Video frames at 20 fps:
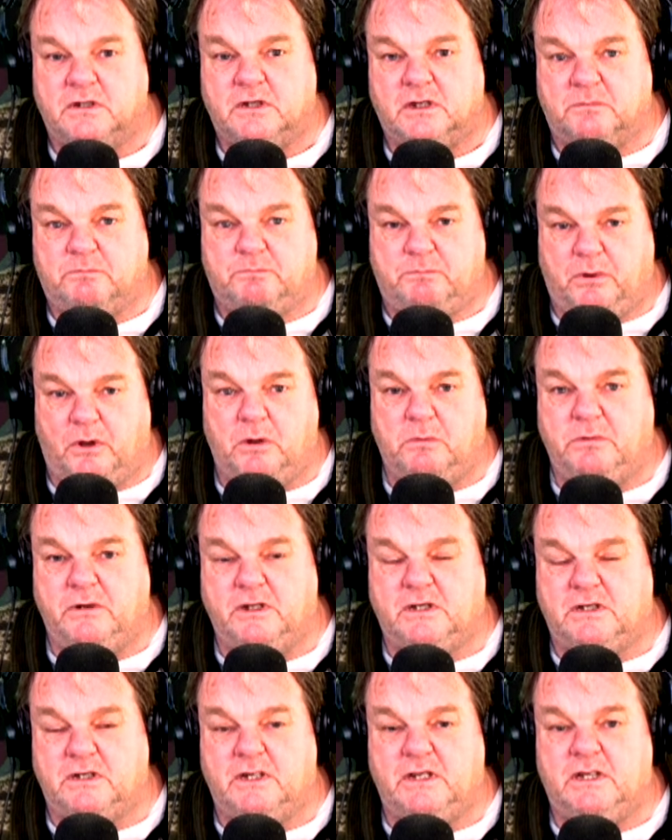It
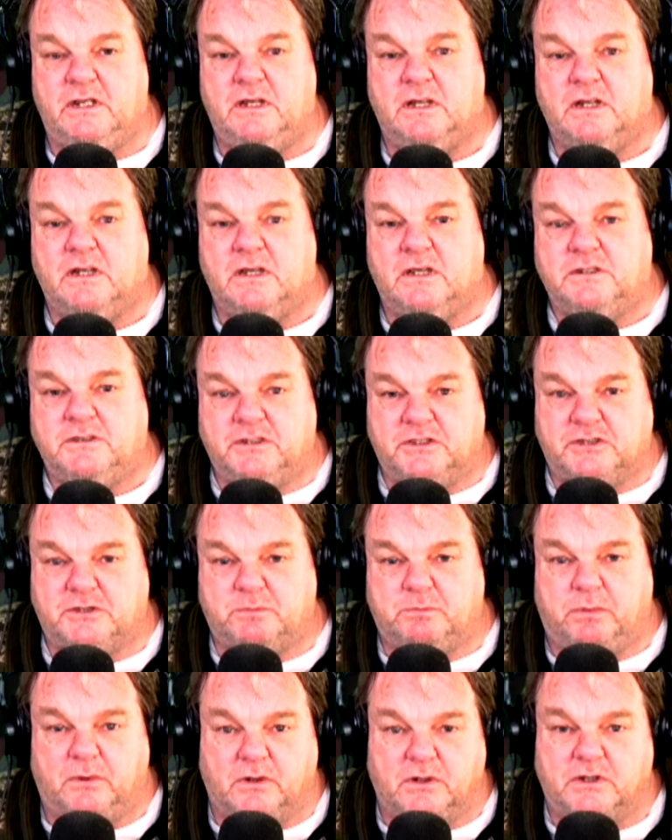publicly
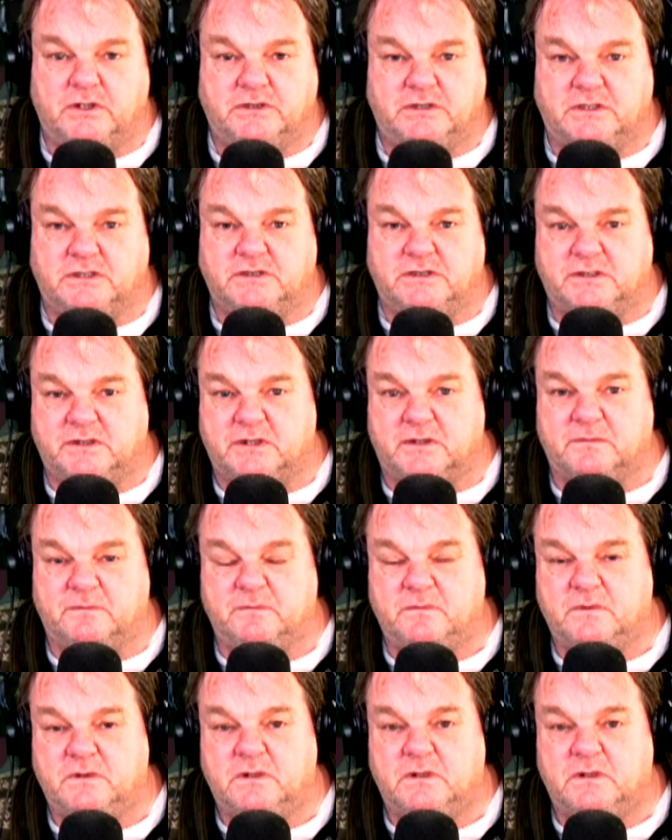despises them.